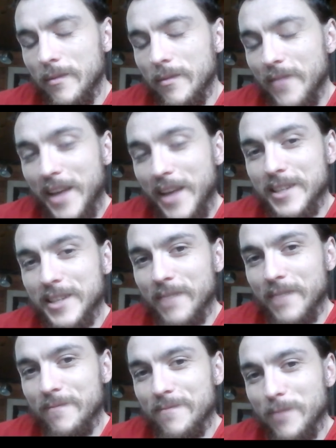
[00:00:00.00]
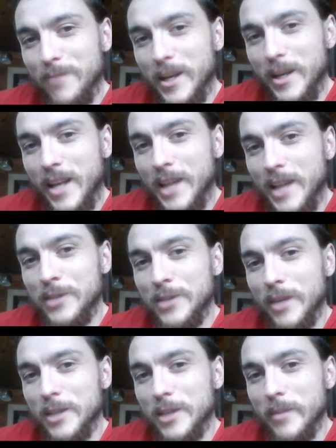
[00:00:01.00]
that is a friggin' head
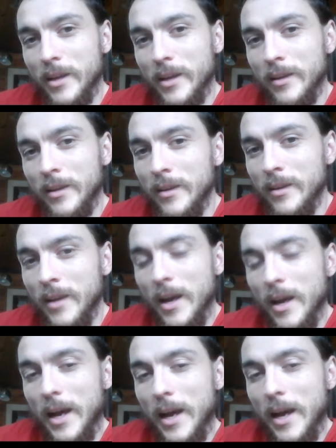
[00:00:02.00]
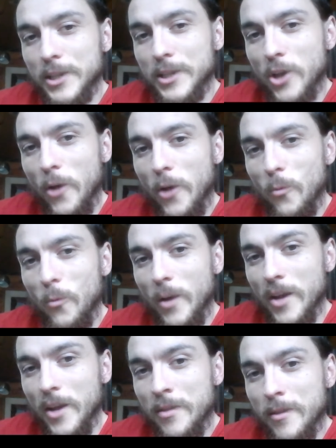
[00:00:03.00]
scratcher, man. And let's go
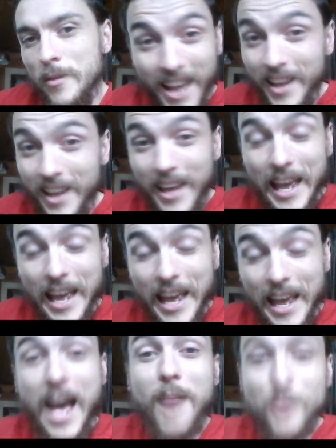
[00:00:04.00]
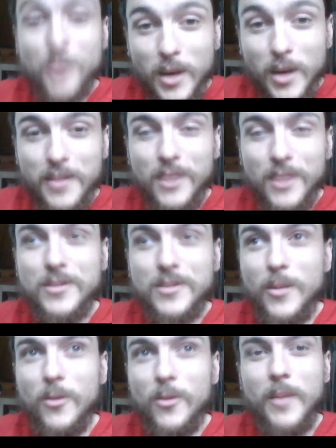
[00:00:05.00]
with. I'm trying to think of
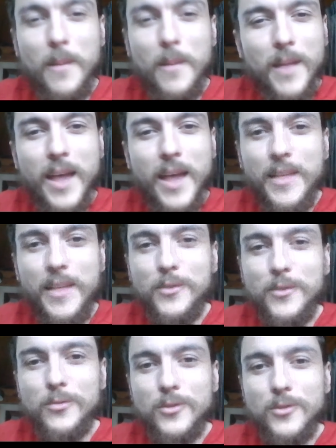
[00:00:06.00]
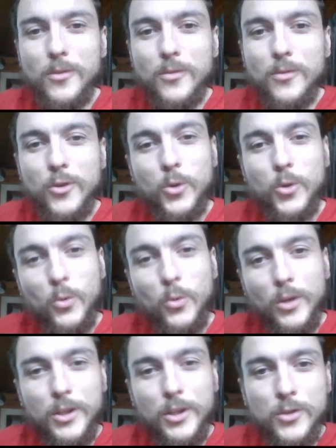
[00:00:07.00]
someone who i be like, man, that dude's so cool
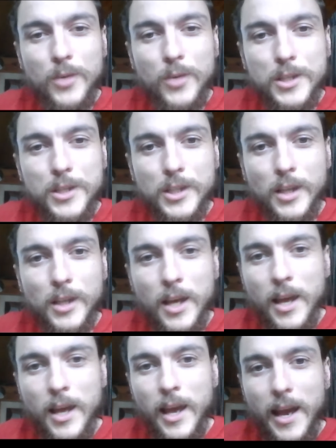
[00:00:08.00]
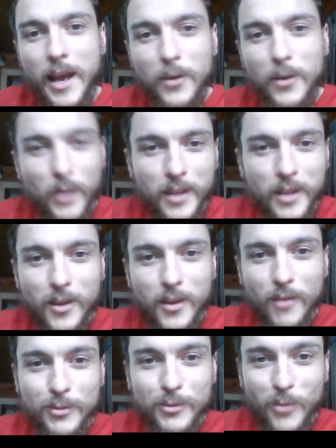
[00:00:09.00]
and interesting. And all I can think
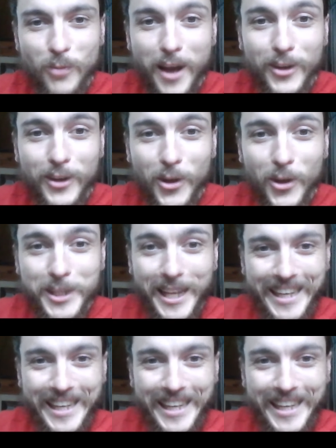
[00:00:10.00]
of is Ryan Gosling